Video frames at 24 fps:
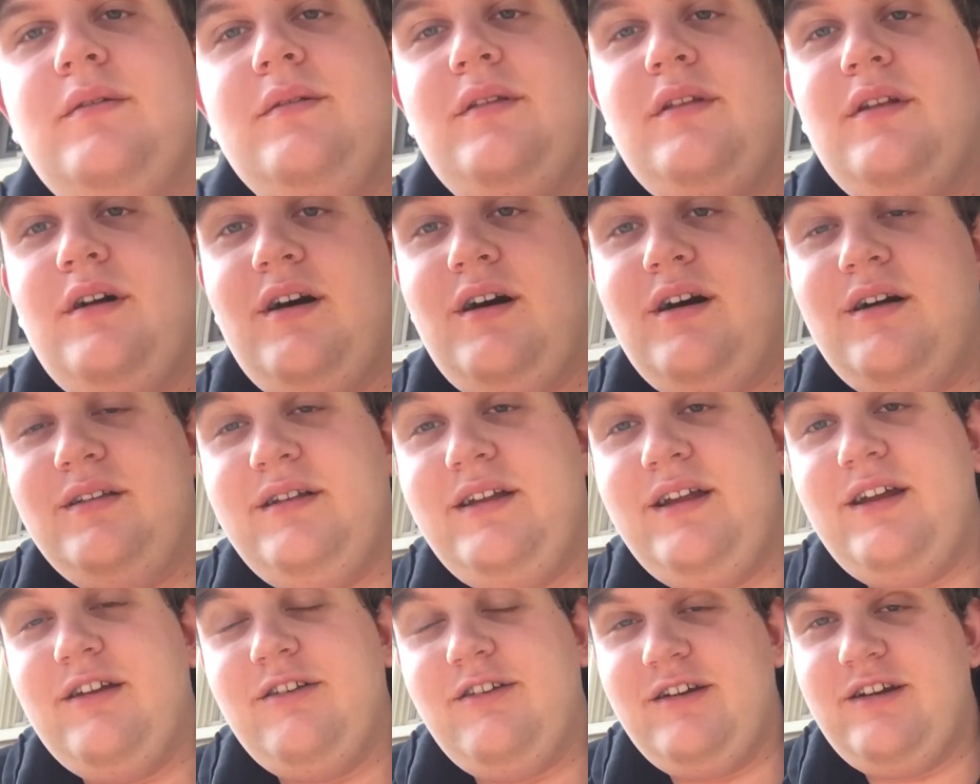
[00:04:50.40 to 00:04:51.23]
all
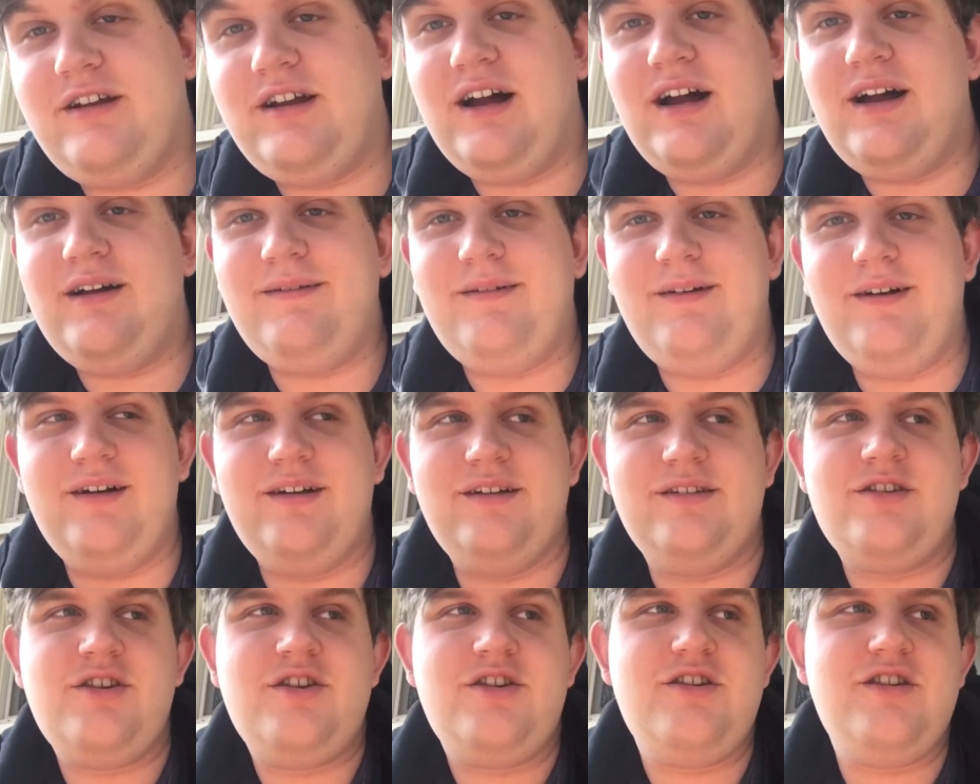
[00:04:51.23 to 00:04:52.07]
they ever got
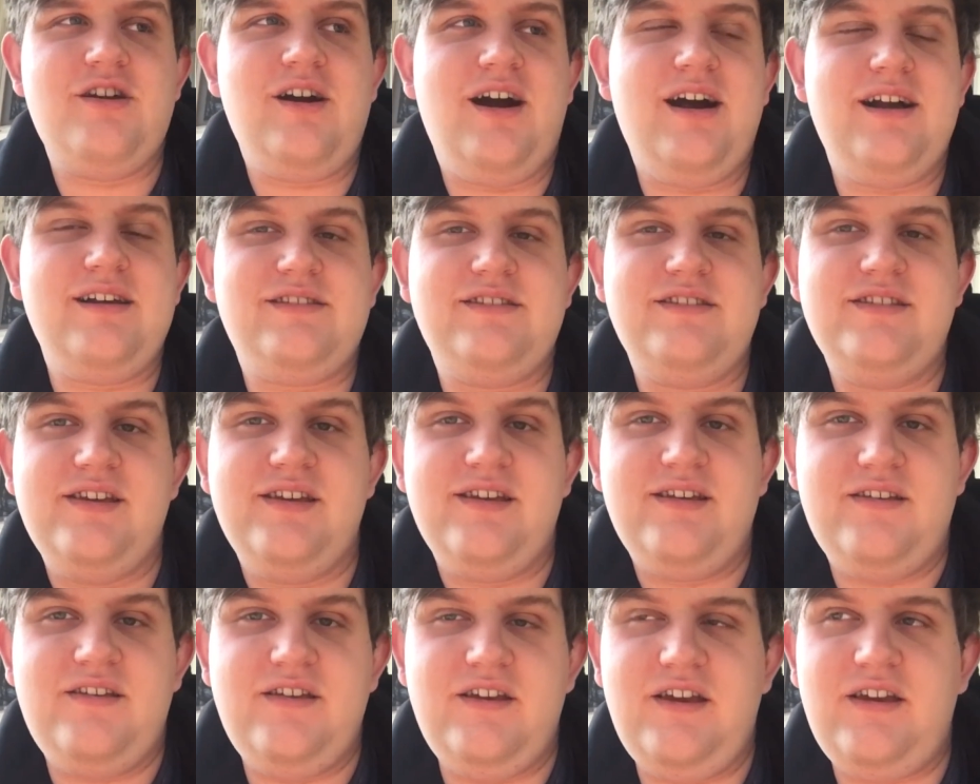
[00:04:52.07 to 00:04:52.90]
was shocked,
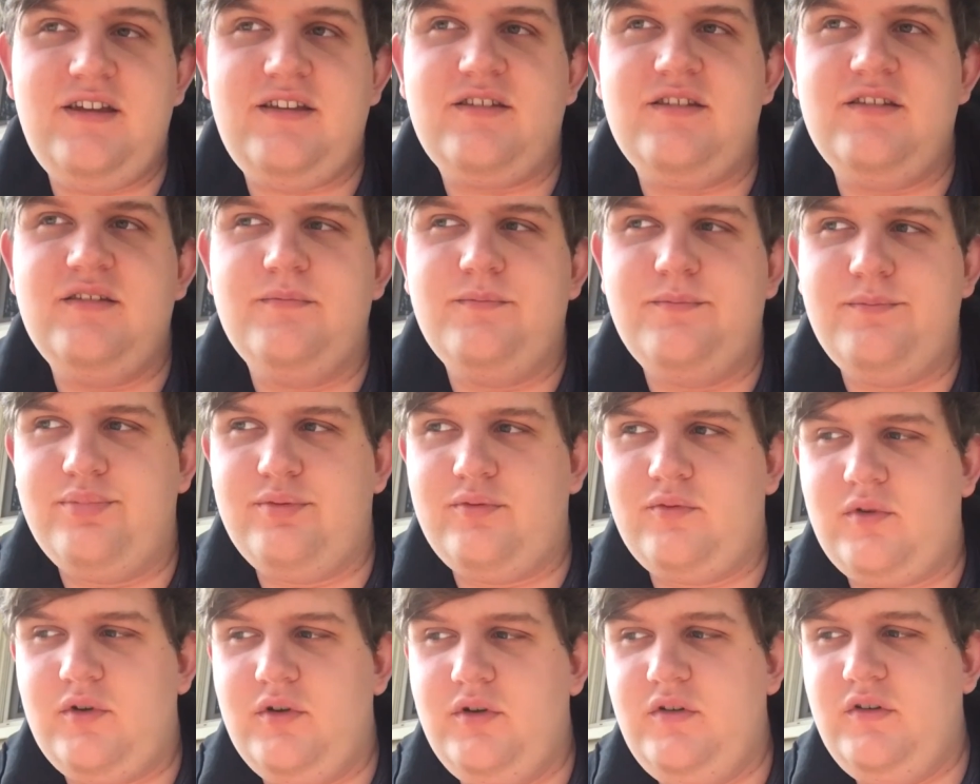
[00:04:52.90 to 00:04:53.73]
kicked,
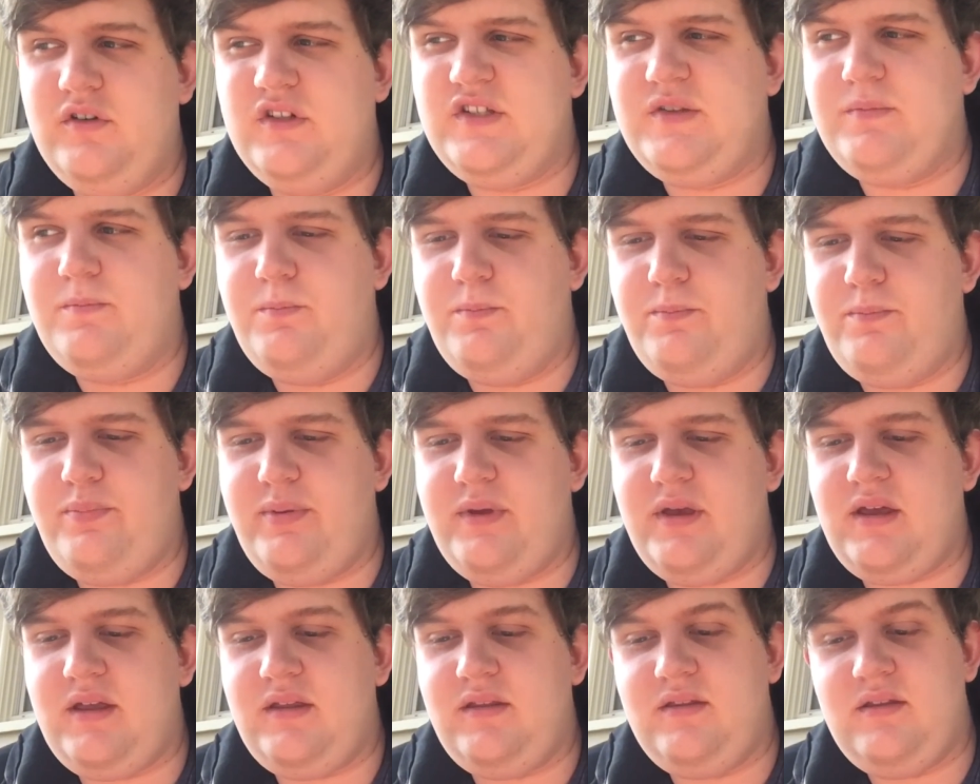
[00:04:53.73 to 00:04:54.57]
bruised,
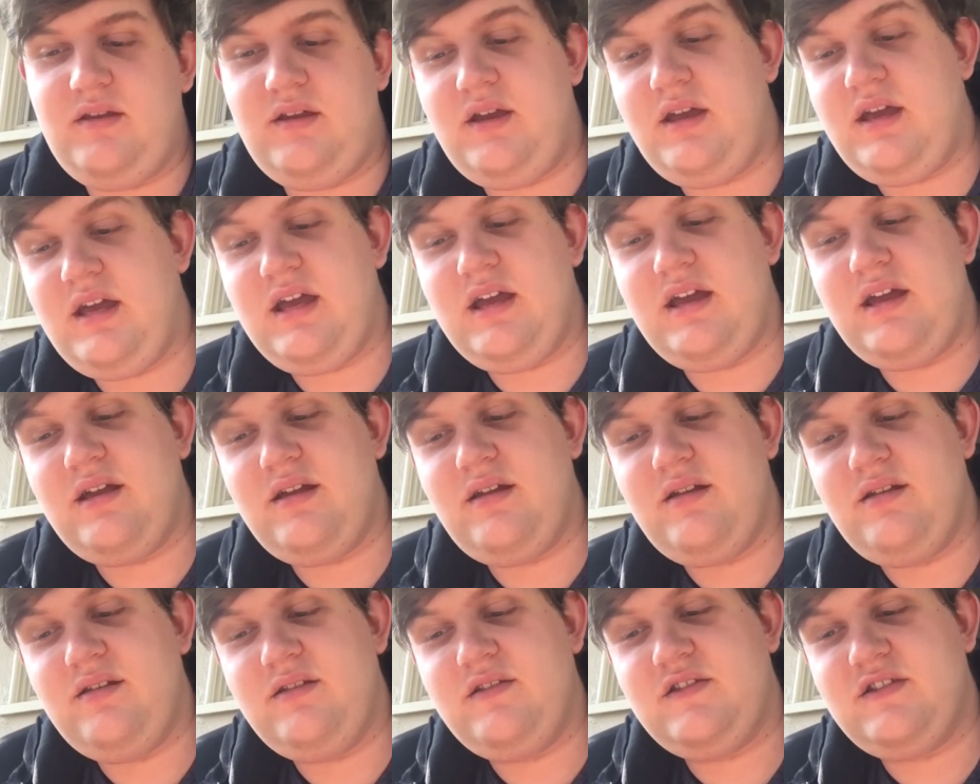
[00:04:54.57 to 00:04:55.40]
bit,
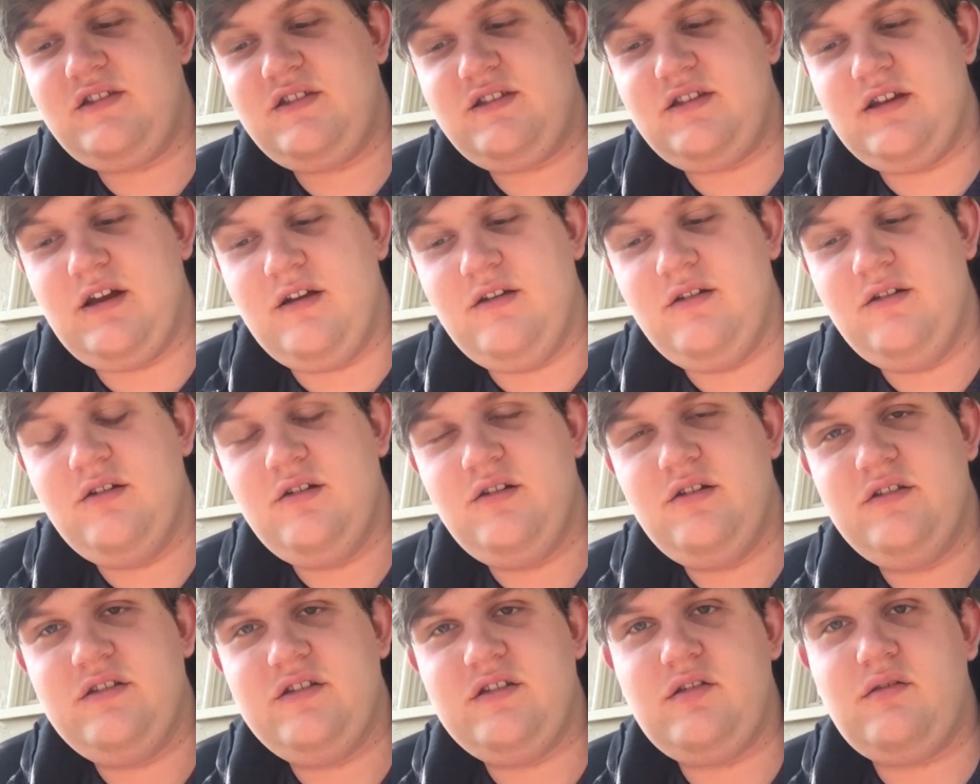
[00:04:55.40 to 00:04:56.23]
and so
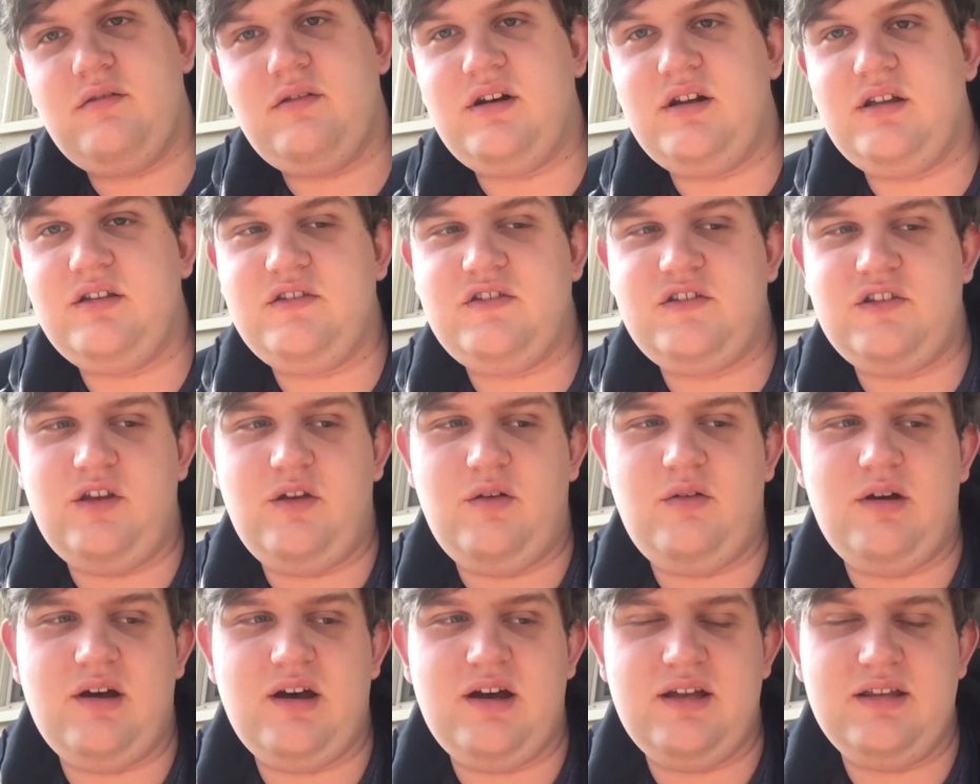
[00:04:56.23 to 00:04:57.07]

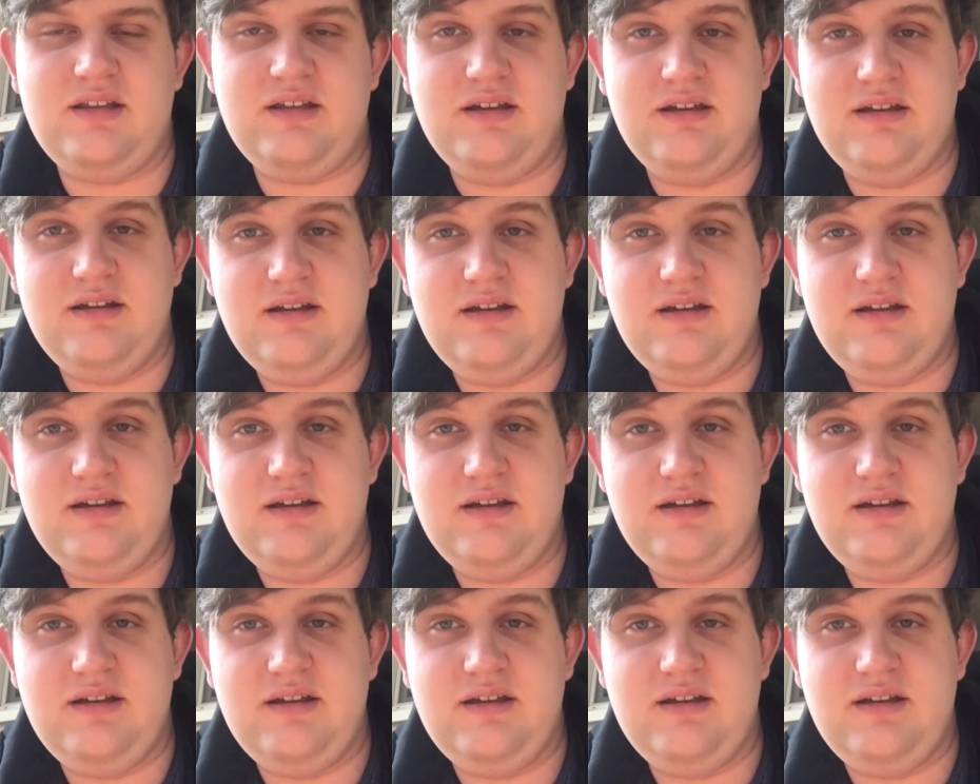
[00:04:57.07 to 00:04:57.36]
on.